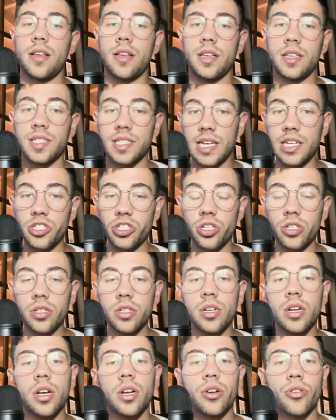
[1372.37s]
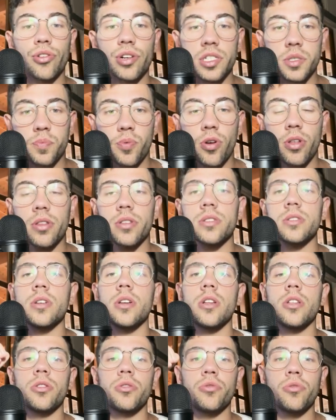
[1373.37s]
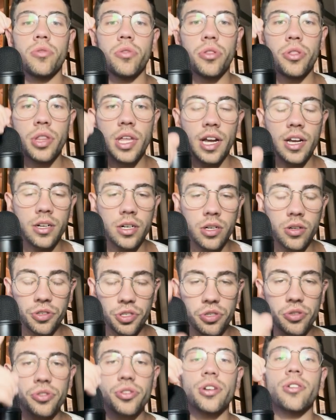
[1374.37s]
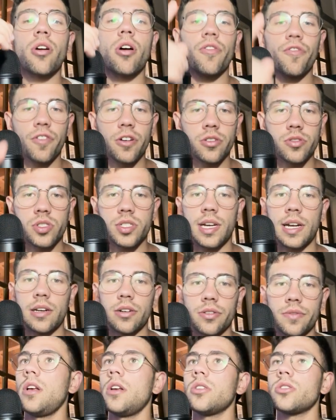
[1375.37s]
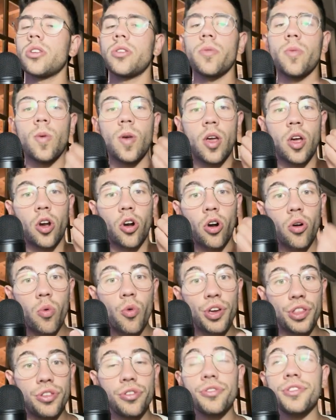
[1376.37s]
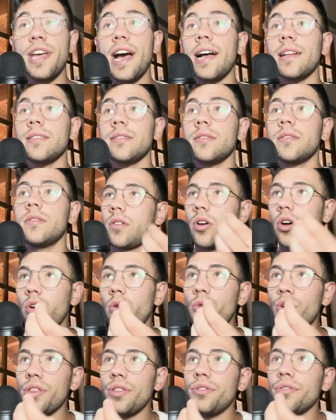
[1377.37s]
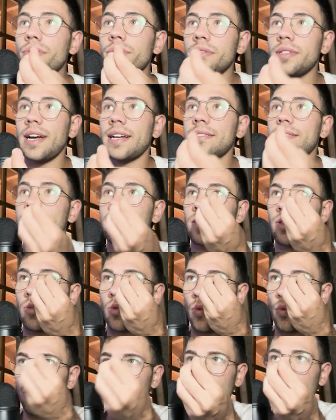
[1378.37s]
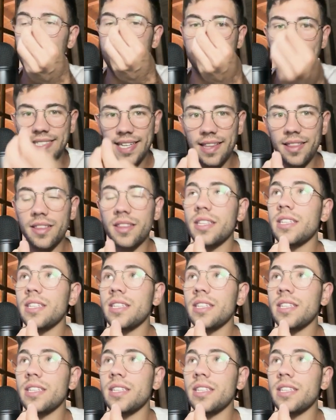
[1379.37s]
session corresponds to the user of Gonzalo. So how we do that? We send